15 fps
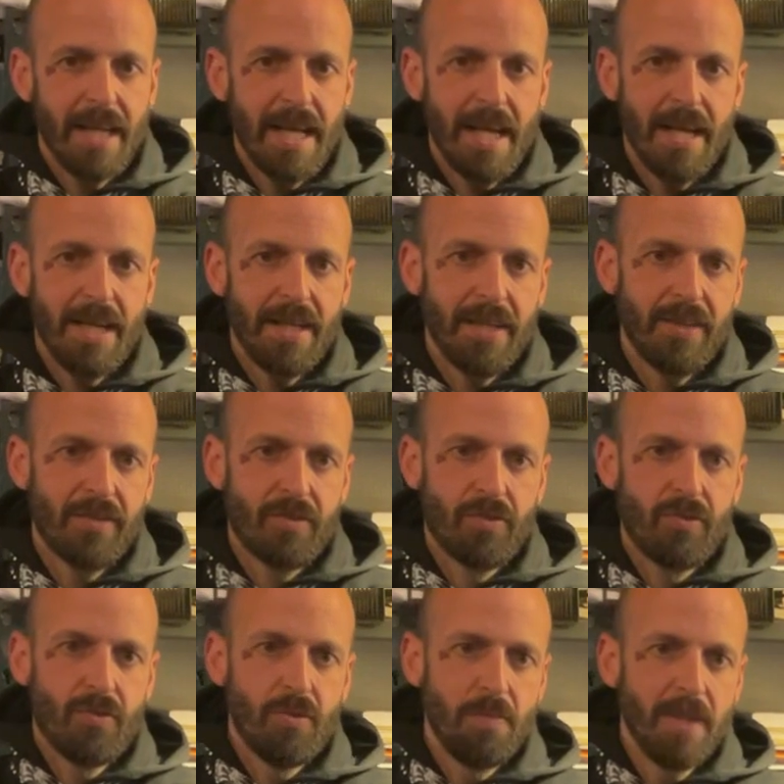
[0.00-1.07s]

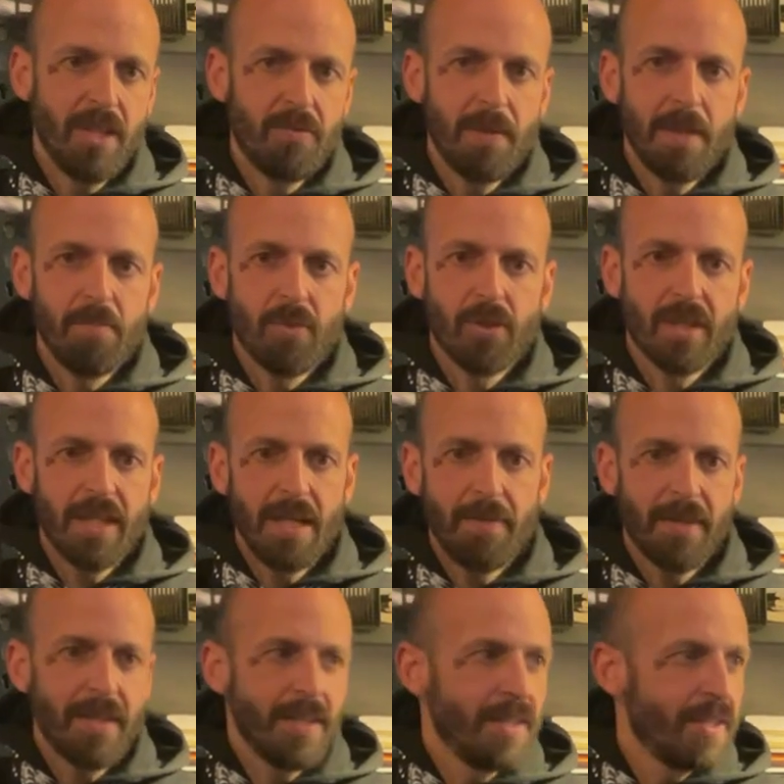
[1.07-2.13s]
To me, it's very important
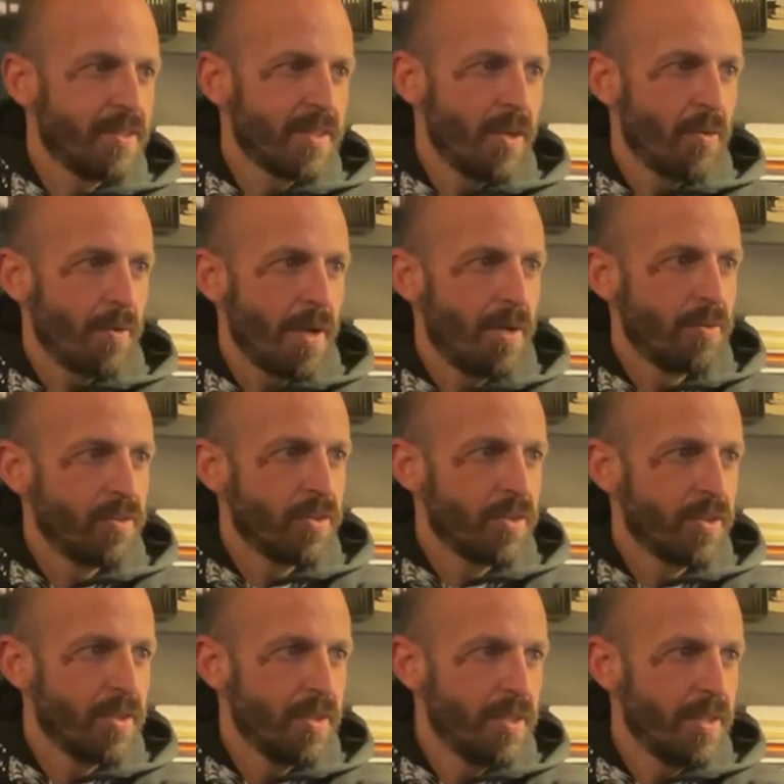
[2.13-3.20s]
everything that surrounds
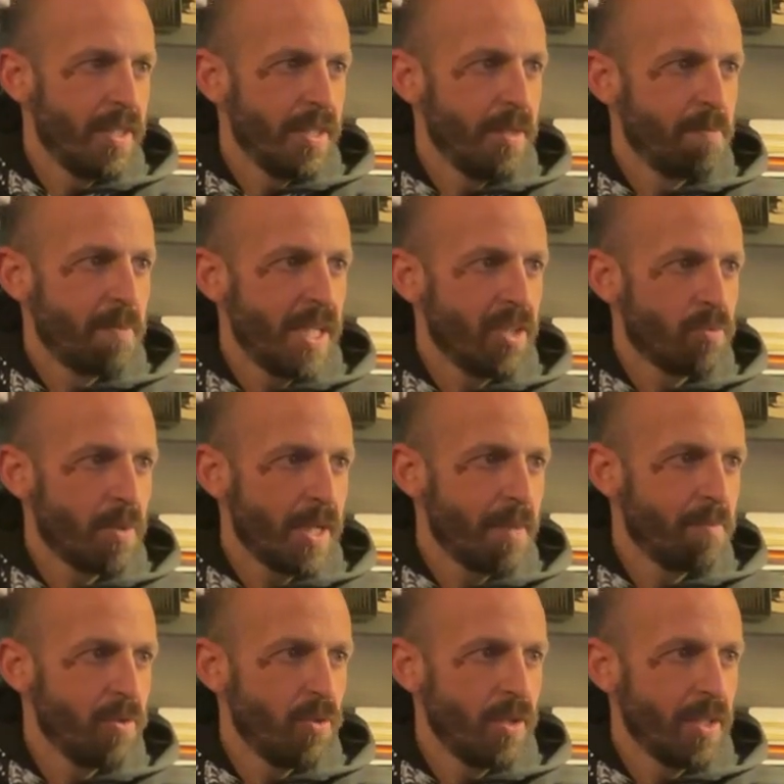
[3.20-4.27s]
the place where I'm
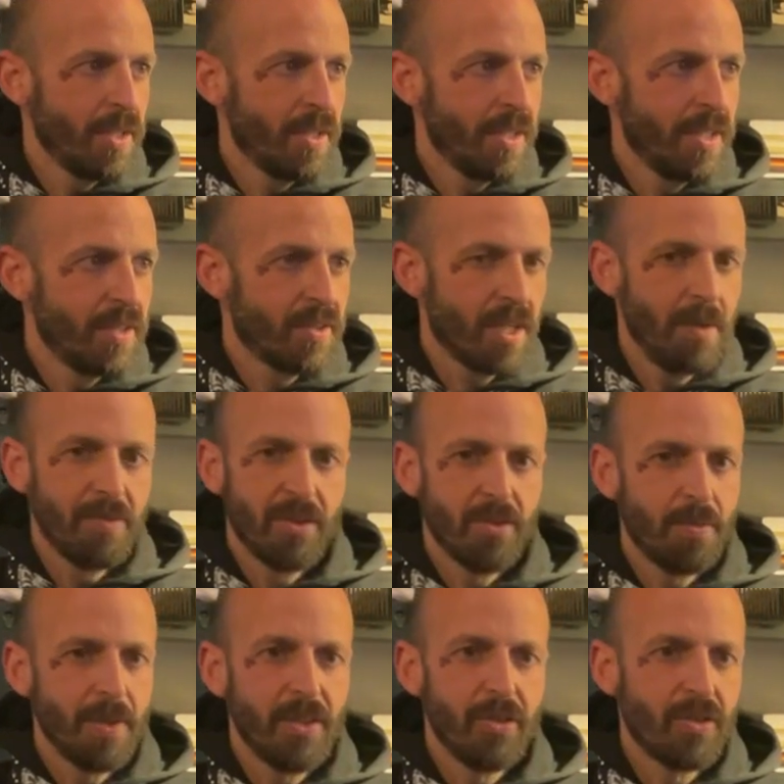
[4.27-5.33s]
doing the sculptures,
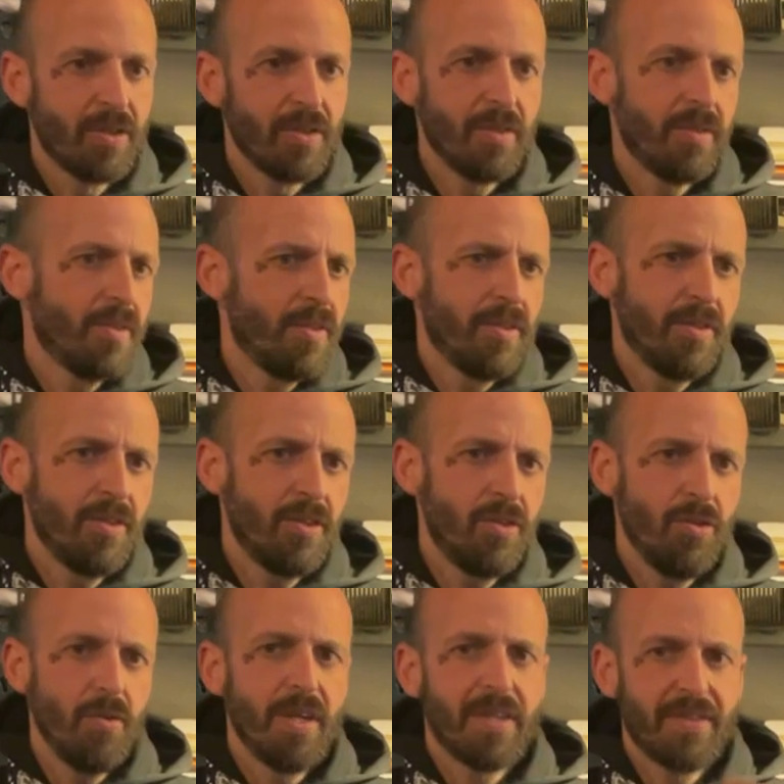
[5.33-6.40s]
because
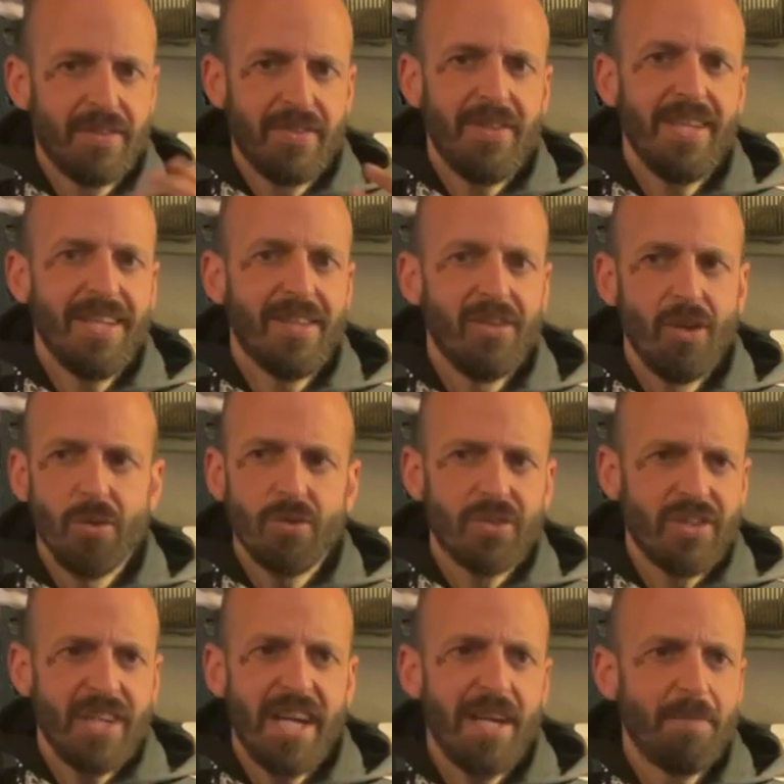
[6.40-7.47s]
you are seeing those
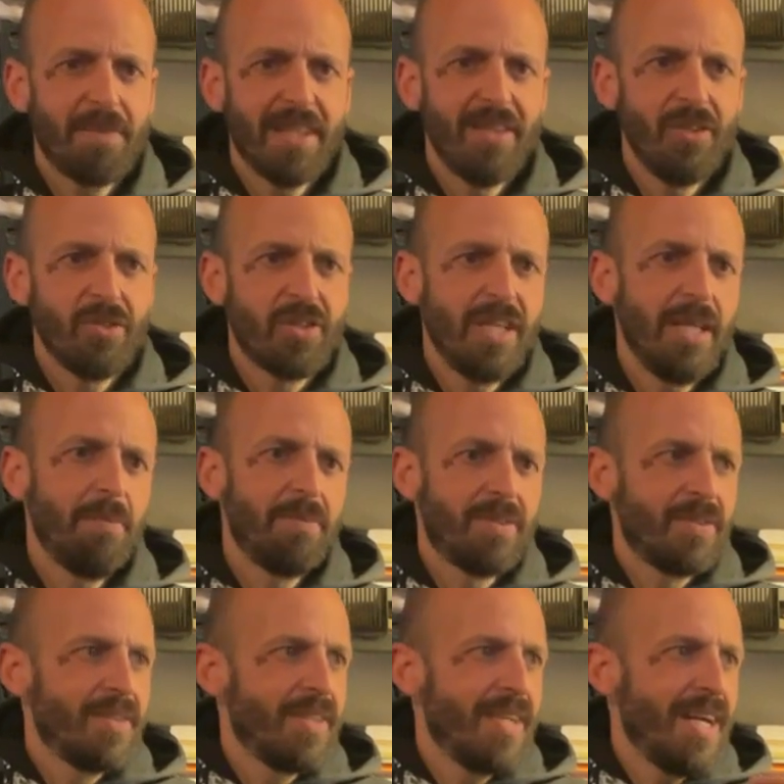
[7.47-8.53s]
shapes, and those shapes
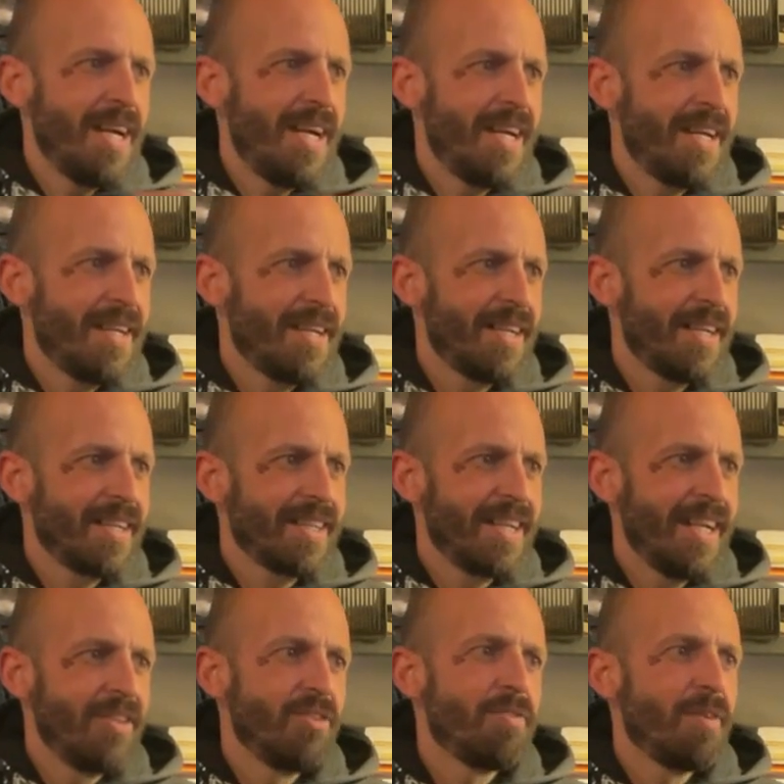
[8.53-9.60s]
are
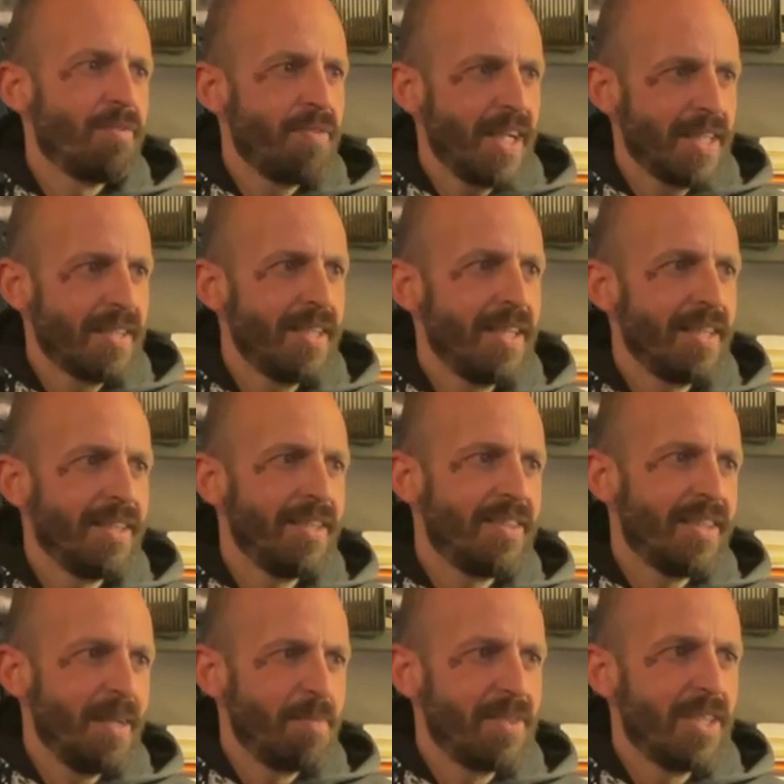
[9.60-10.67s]
kind of affecting the
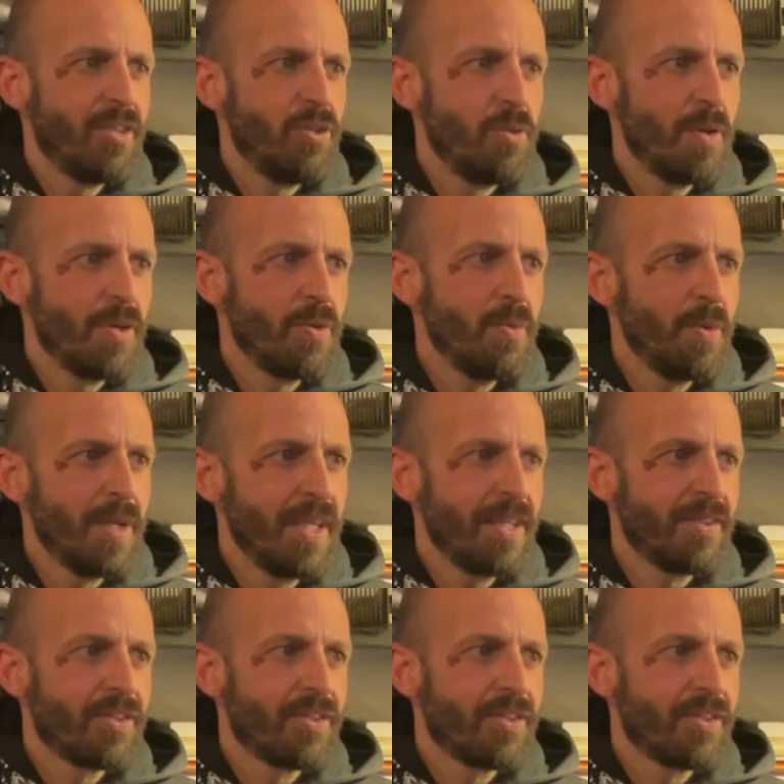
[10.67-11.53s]
shapes that you are doing.